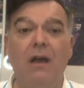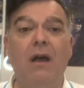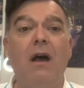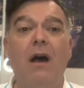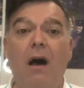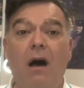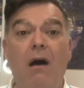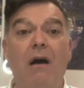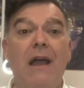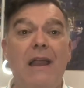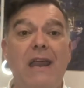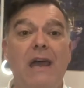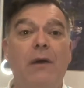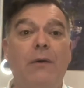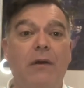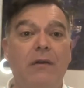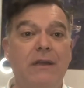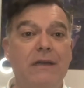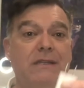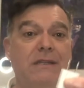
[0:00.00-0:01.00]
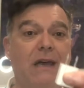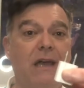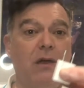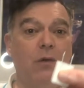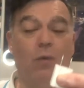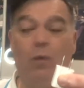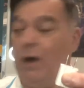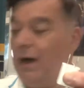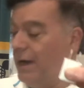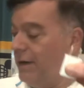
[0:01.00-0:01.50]
I now only
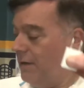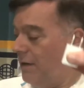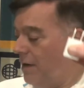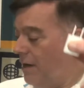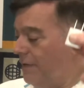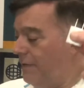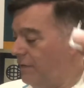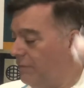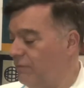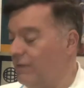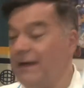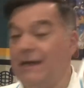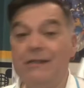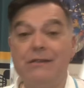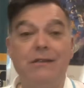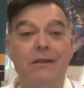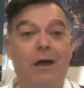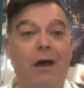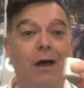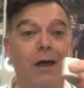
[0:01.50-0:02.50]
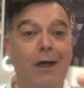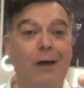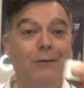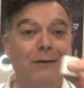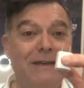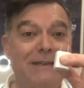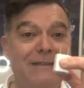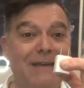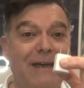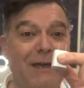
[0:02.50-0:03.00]
take one, and the reason I
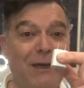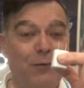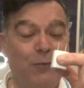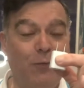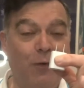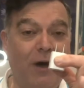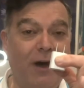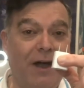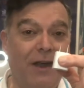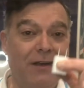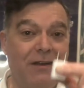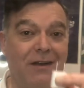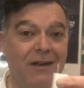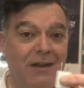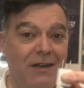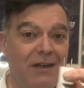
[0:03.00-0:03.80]
only take one